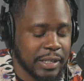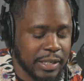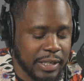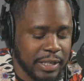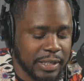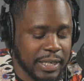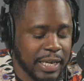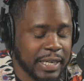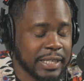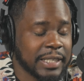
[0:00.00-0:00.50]

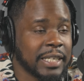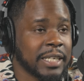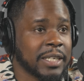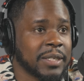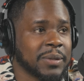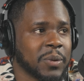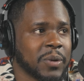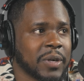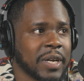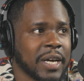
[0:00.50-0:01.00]
His
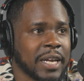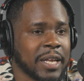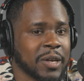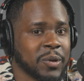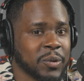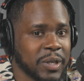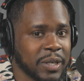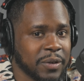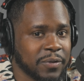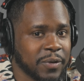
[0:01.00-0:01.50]
ideas were not
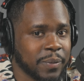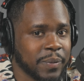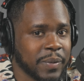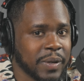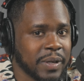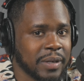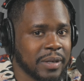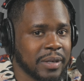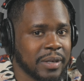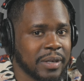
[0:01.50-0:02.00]
healthy for
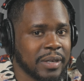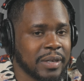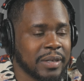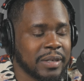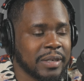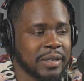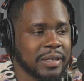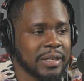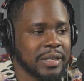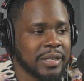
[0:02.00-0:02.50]
me.
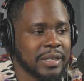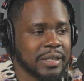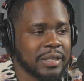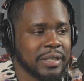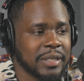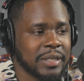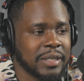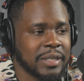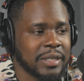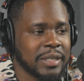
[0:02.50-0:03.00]

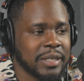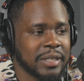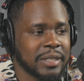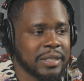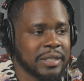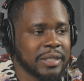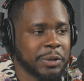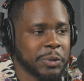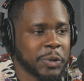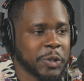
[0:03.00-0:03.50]

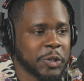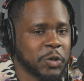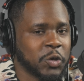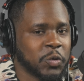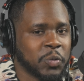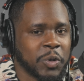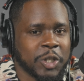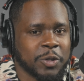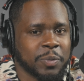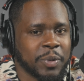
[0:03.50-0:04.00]
There was too
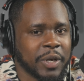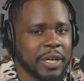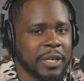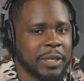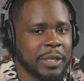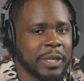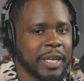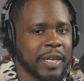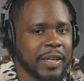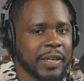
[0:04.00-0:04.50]
much
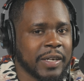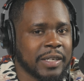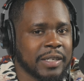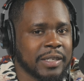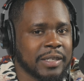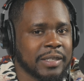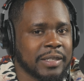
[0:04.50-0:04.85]
pain there.